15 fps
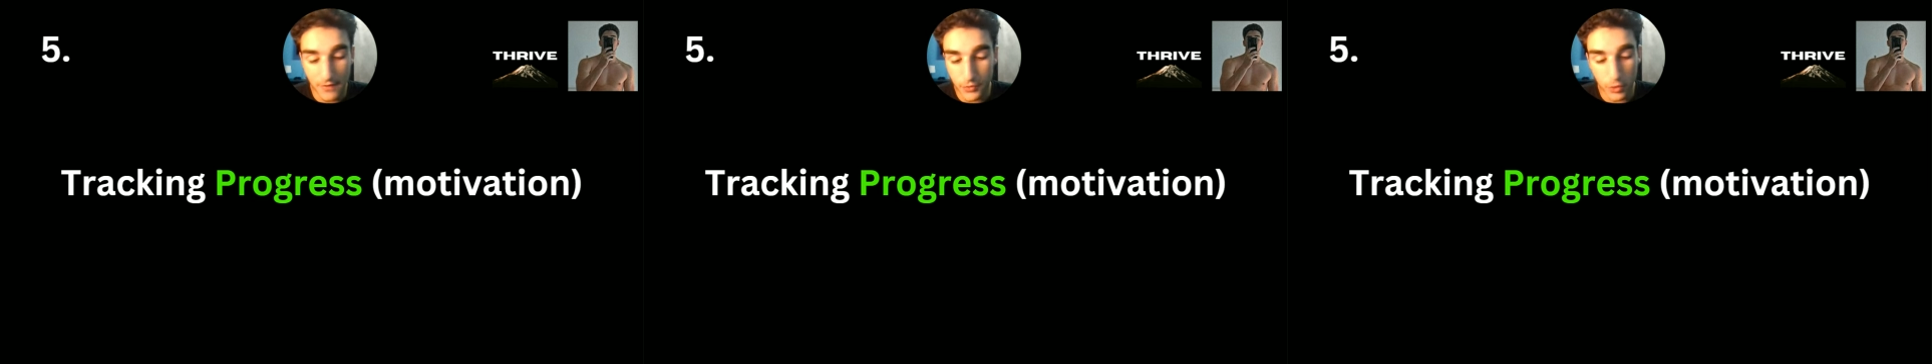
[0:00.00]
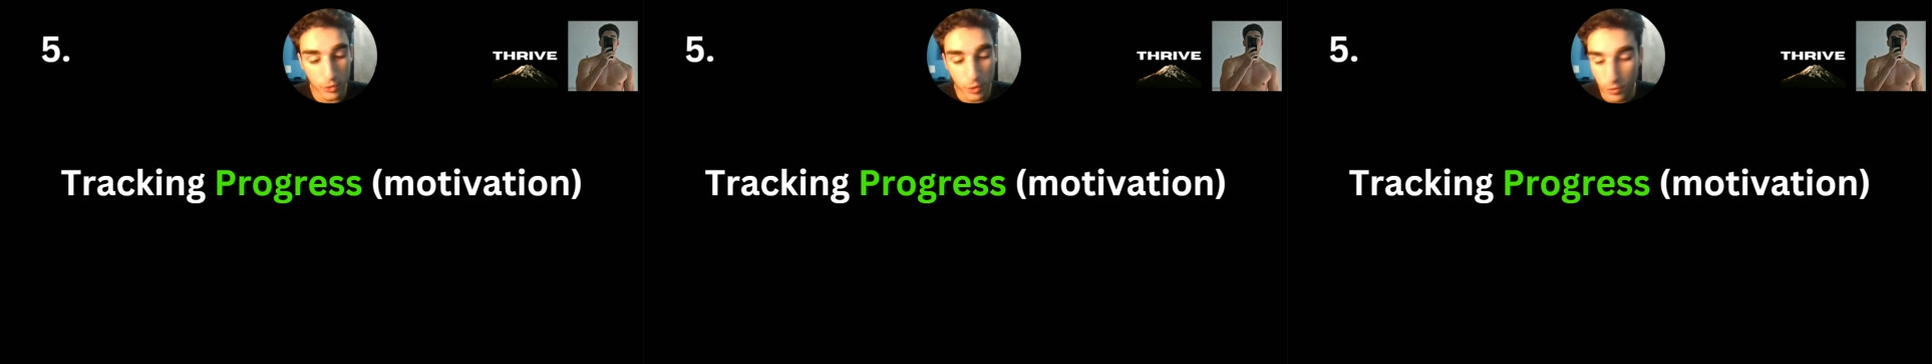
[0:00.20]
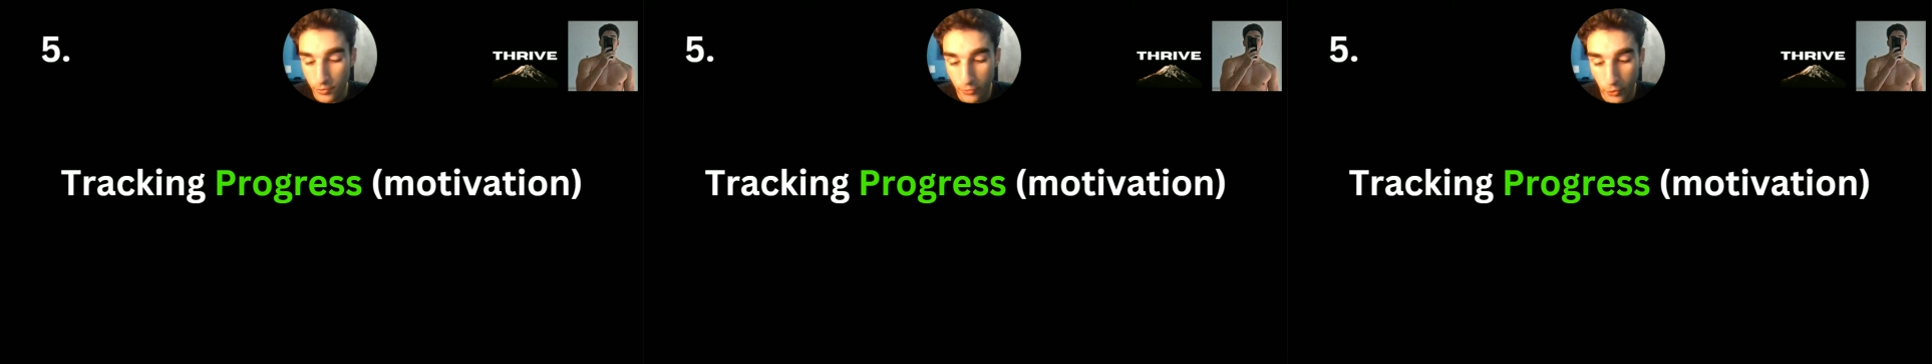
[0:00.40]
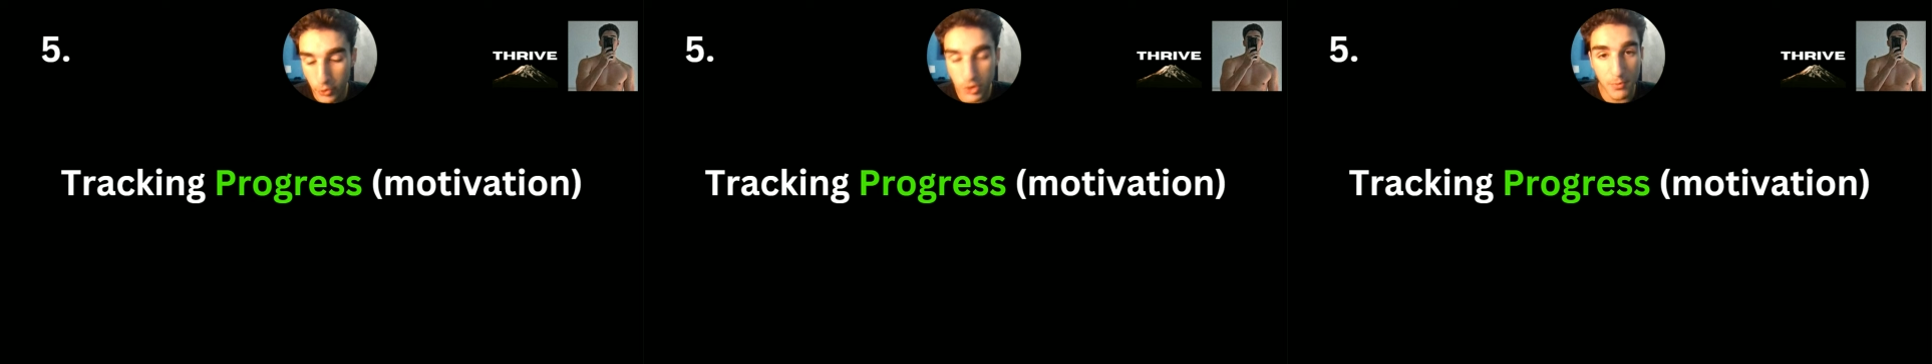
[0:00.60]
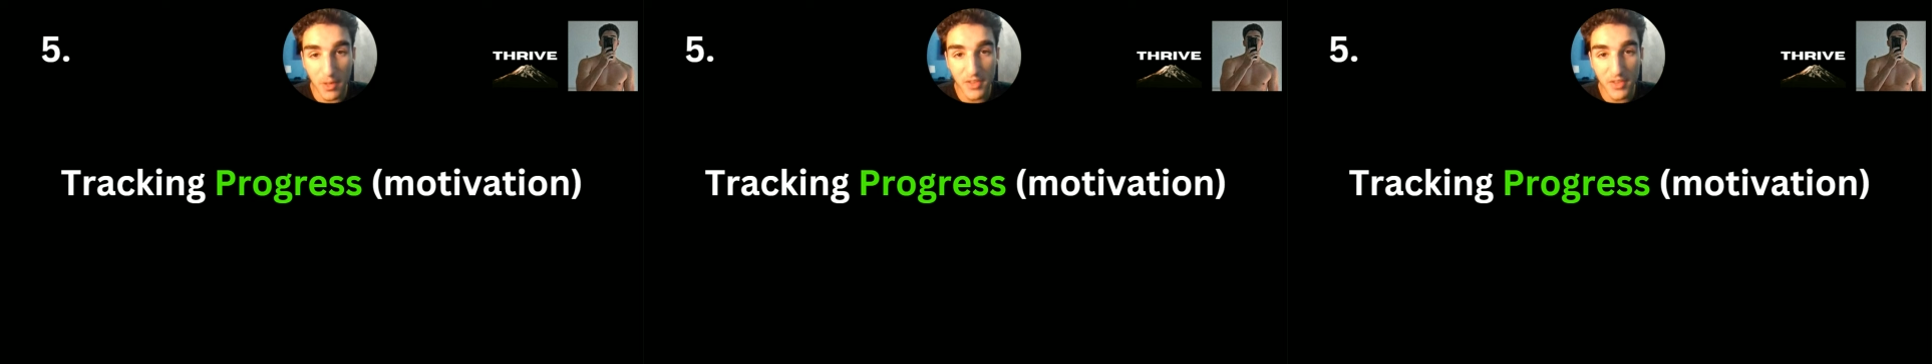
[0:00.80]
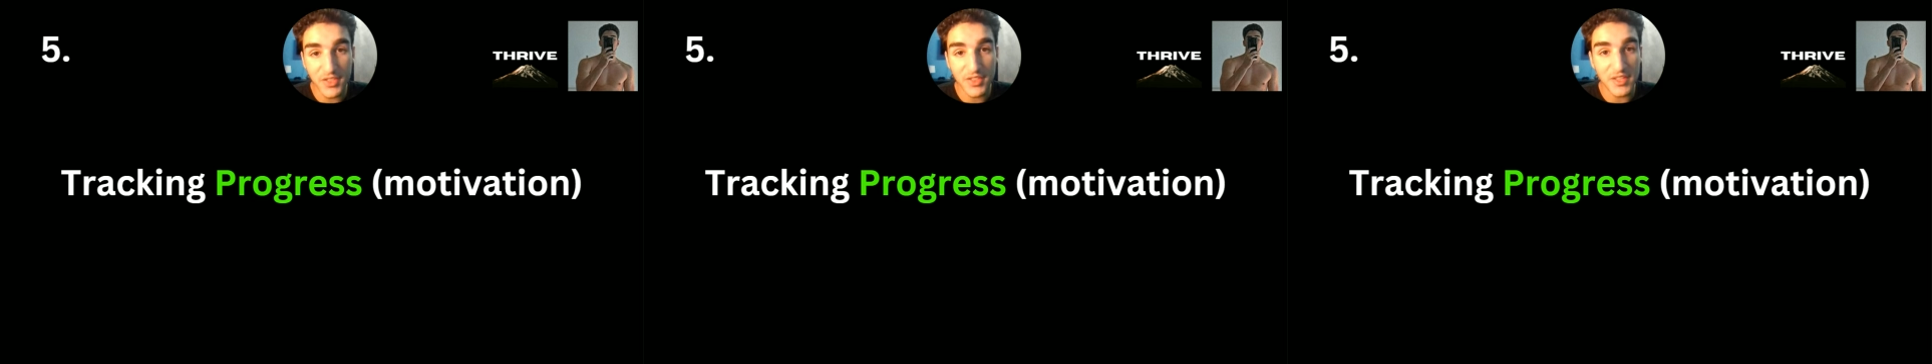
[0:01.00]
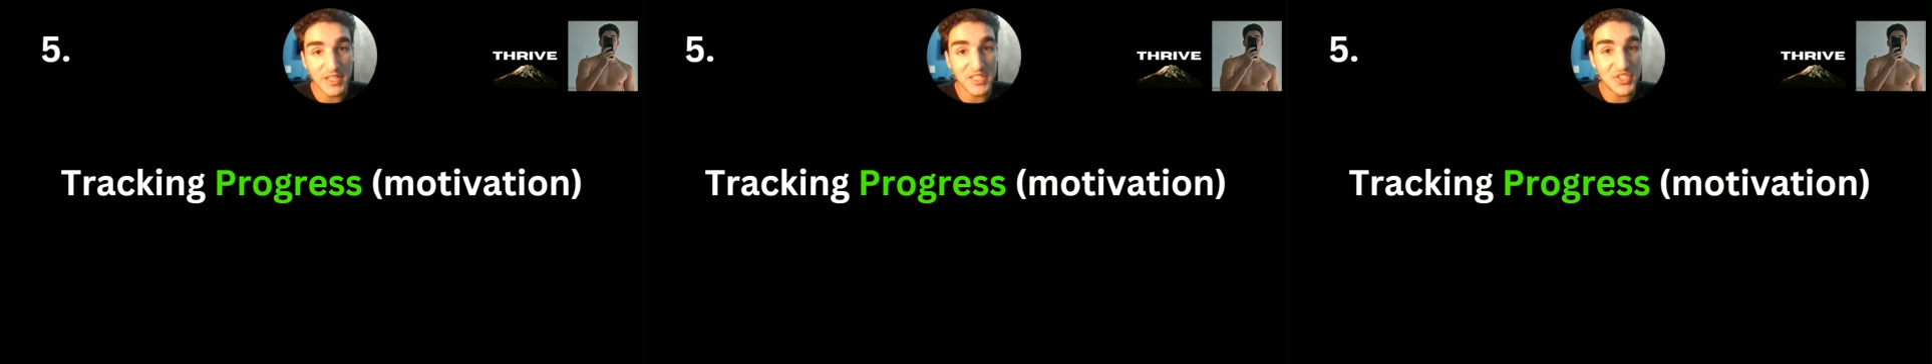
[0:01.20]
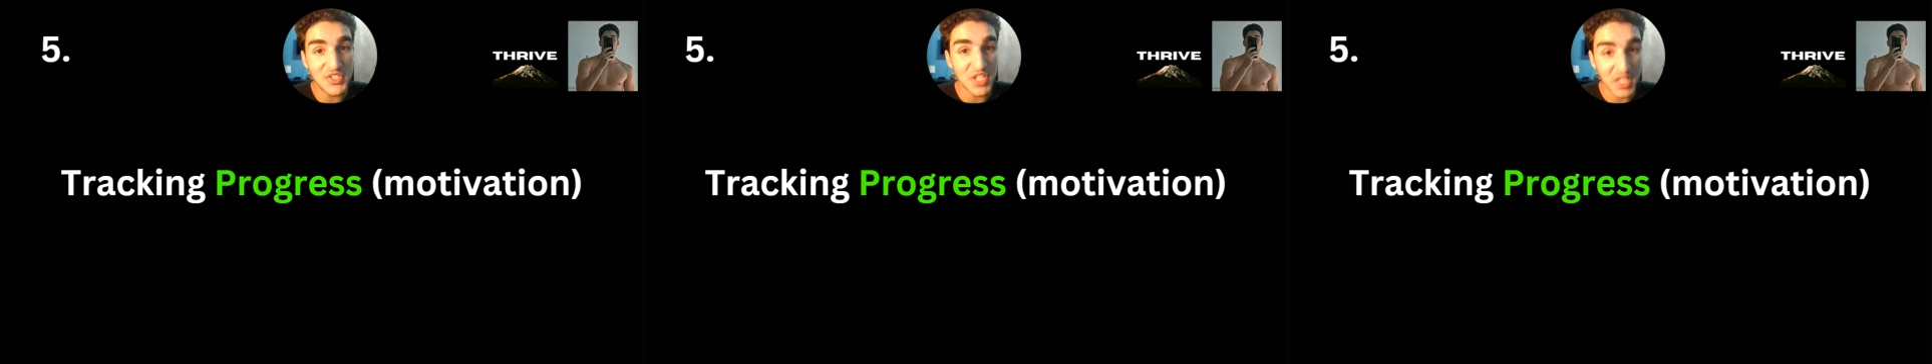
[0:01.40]
after their first
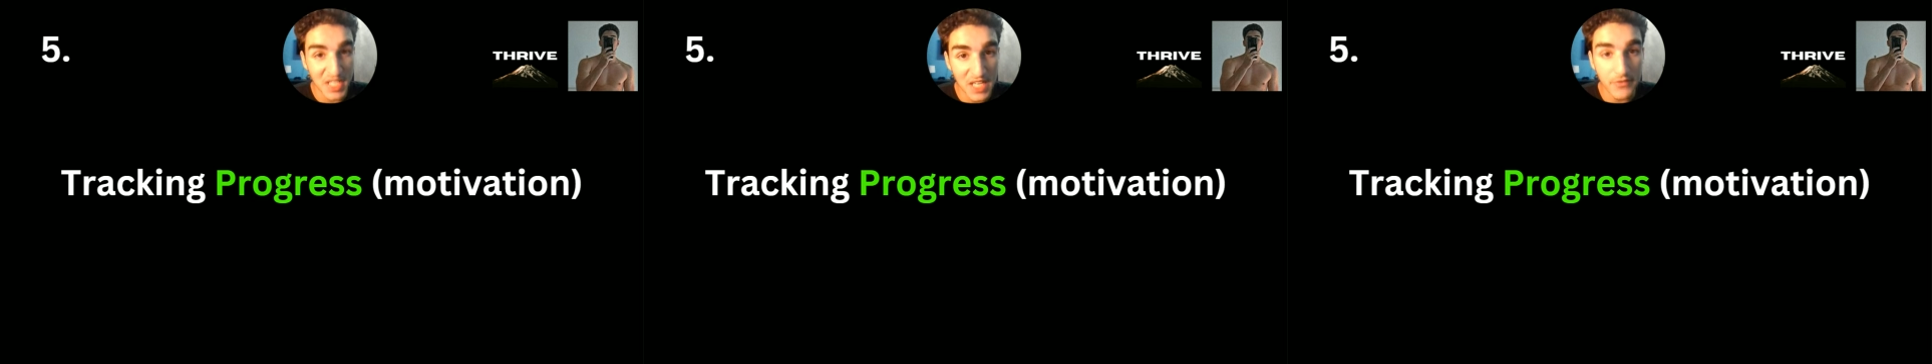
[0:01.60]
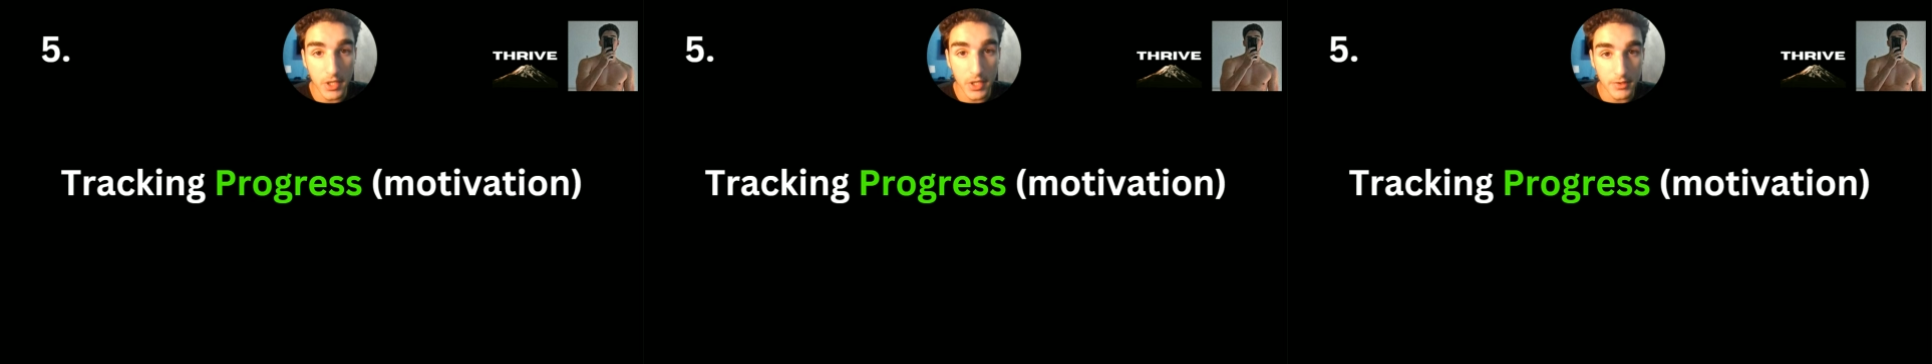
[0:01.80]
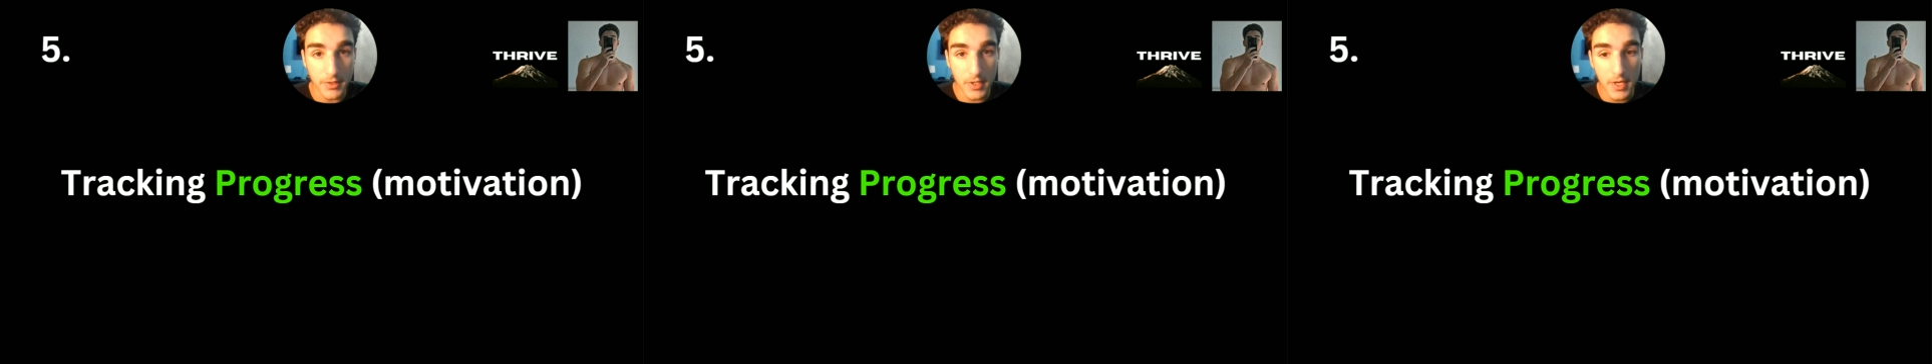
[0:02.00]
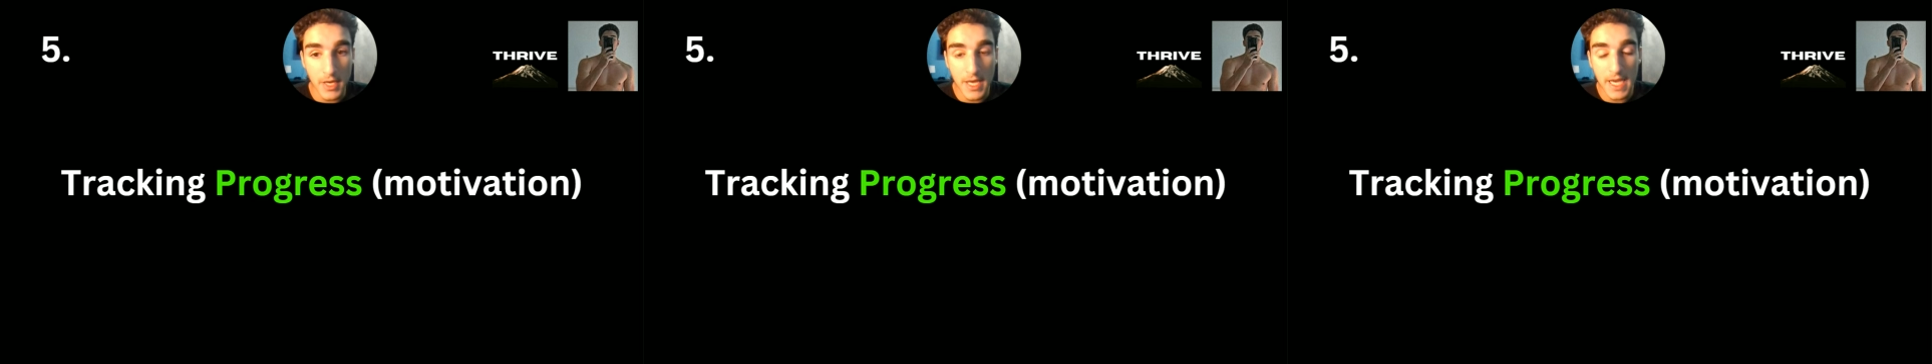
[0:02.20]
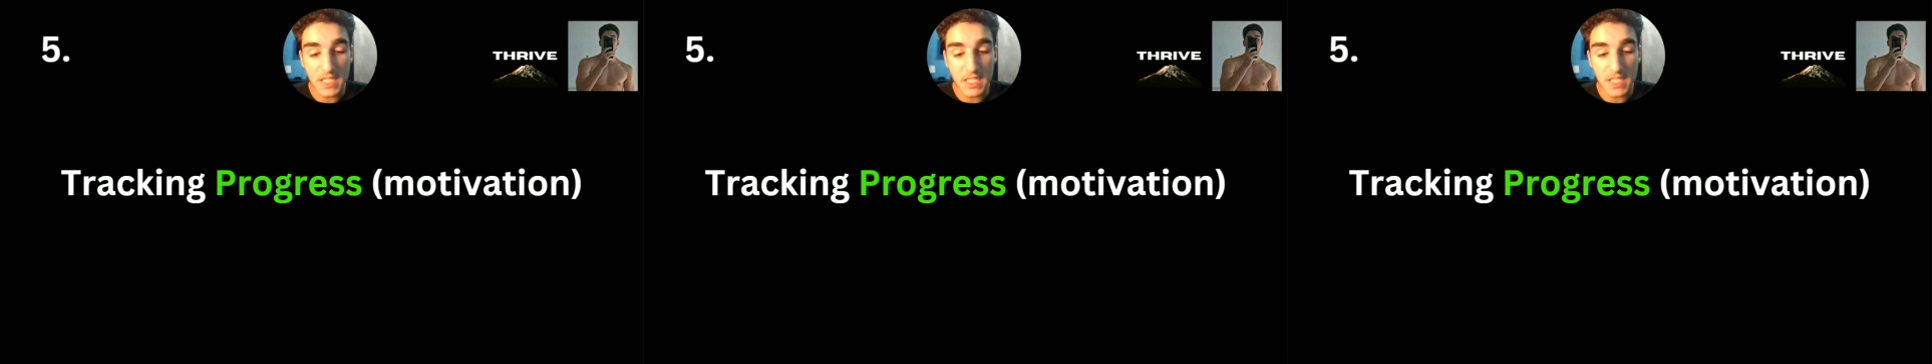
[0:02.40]
month is significant,